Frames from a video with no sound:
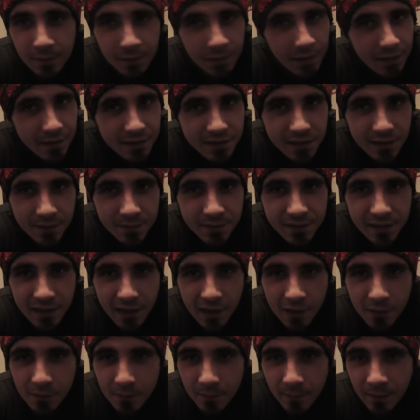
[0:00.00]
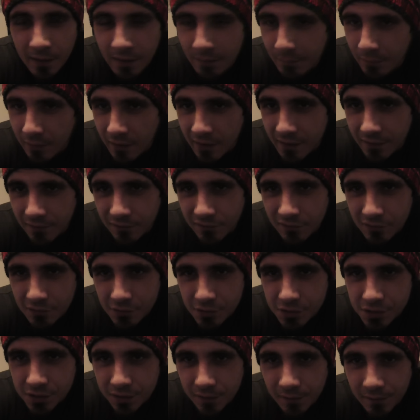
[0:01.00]
They seem to help my brain
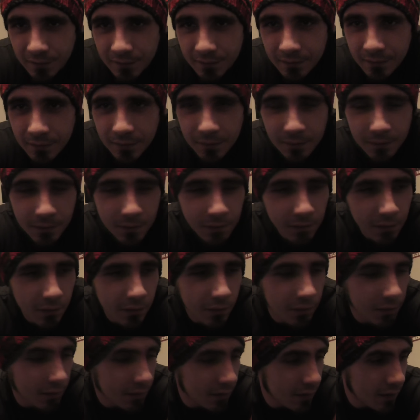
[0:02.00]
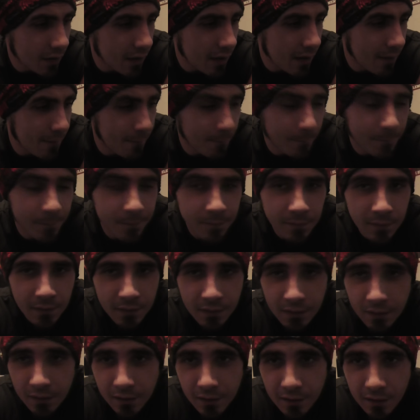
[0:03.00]
function. Oh, um,
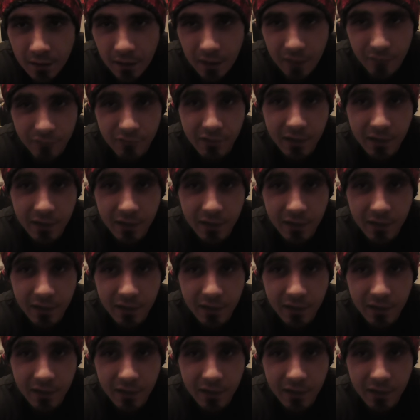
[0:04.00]
I've